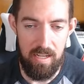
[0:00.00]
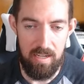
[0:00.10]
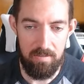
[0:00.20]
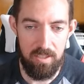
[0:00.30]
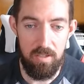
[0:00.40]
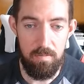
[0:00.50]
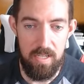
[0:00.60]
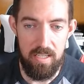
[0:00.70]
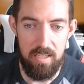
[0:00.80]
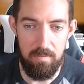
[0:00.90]
could
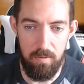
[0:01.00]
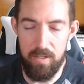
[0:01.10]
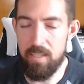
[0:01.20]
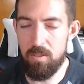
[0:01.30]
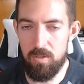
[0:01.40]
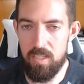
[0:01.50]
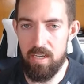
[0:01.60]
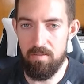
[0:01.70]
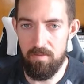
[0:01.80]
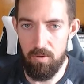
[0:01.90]
be pretty
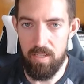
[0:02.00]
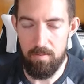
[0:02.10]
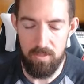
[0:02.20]
interesting for them.